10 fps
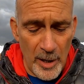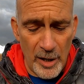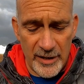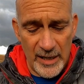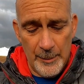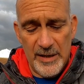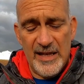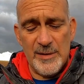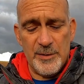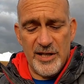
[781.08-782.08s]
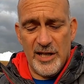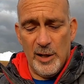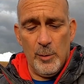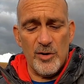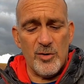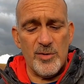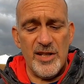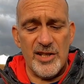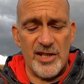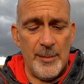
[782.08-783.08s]
on the market. I mean, these particular ones from
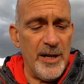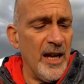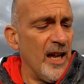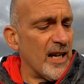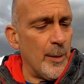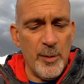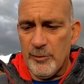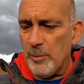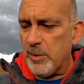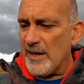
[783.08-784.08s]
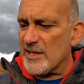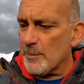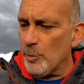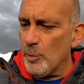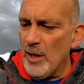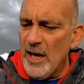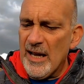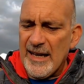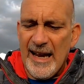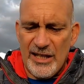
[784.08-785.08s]
Sea to Summit come with replaceable
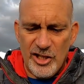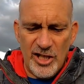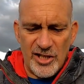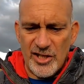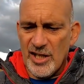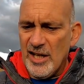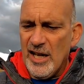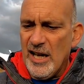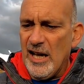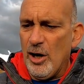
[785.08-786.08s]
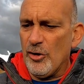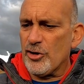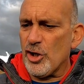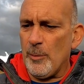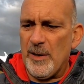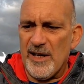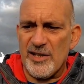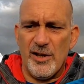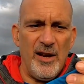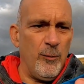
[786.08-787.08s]
catches on the top
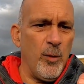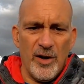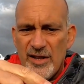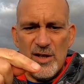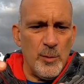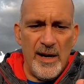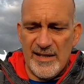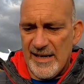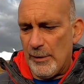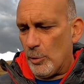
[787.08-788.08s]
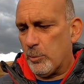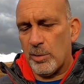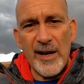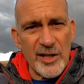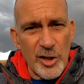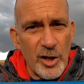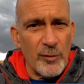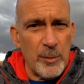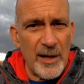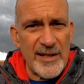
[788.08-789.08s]
here, so that if one of these wears out or breaks, you
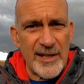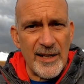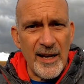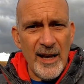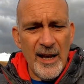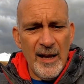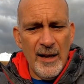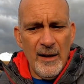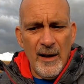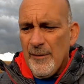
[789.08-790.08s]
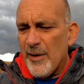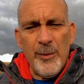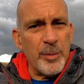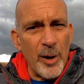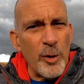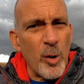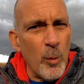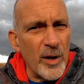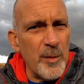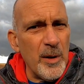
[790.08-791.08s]
can replace it. I've never
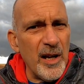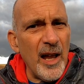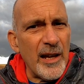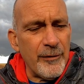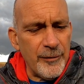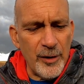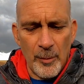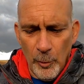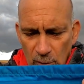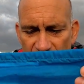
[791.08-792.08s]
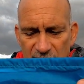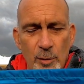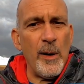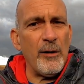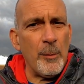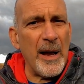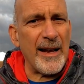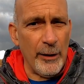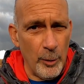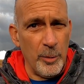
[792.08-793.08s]
broken one in my life. You know, I'm more likely to wear a
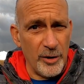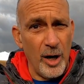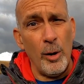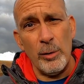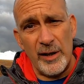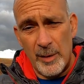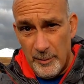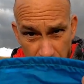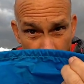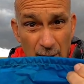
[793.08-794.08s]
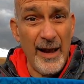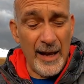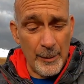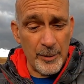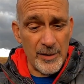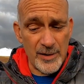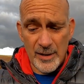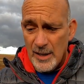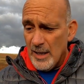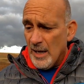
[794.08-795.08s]
bag out or put a hole in it before that
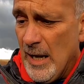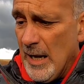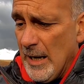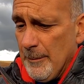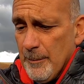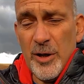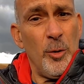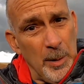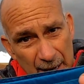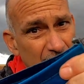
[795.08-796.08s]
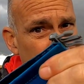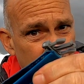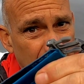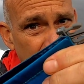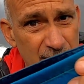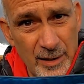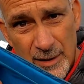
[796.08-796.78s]
happens. But you're paying for that